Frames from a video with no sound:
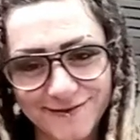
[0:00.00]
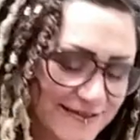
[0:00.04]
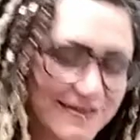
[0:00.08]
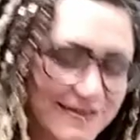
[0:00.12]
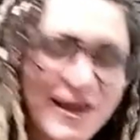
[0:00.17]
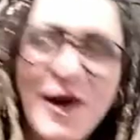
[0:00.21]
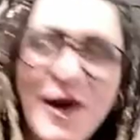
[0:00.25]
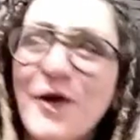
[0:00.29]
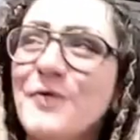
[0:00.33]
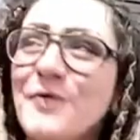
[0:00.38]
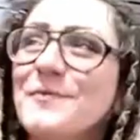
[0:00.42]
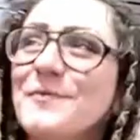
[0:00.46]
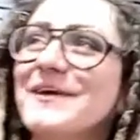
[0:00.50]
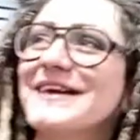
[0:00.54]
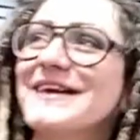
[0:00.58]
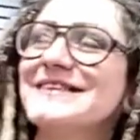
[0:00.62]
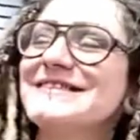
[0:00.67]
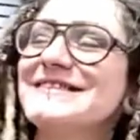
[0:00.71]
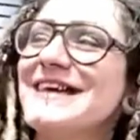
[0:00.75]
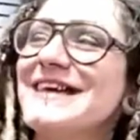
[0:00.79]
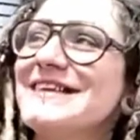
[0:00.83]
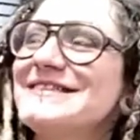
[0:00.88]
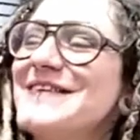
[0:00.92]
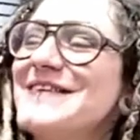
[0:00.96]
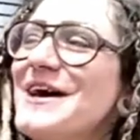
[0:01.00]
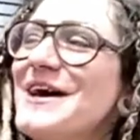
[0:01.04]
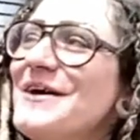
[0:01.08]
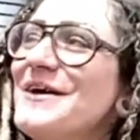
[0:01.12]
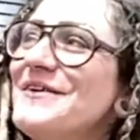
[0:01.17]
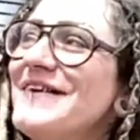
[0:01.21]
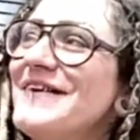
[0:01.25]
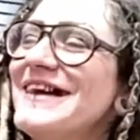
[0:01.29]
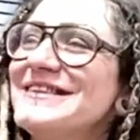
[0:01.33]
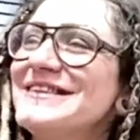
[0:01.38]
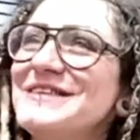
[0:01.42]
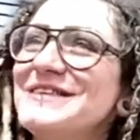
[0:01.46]
No, because I
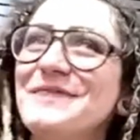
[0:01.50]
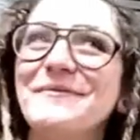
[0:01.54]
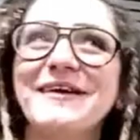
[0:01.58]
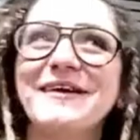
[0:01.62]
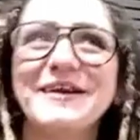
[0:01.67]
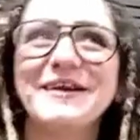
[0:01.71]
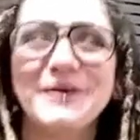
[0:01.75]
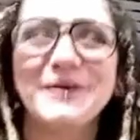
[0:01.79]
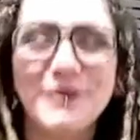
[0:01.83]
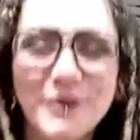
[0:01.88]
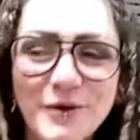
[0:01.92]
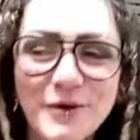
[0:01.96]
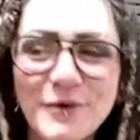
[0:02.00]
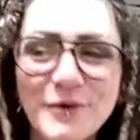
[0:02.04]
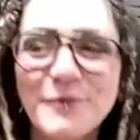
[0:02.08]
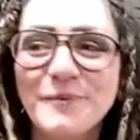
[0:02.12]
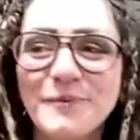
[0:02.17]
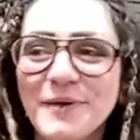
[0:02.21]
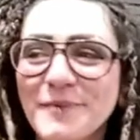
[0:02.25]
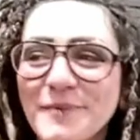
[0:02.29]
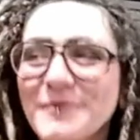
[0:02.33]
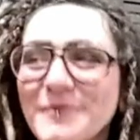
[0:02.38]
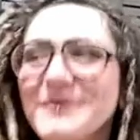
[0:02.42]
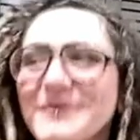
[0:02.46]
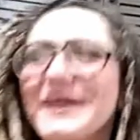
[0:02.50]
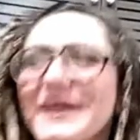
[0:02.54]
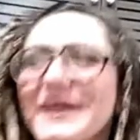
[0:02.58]
tell my new people,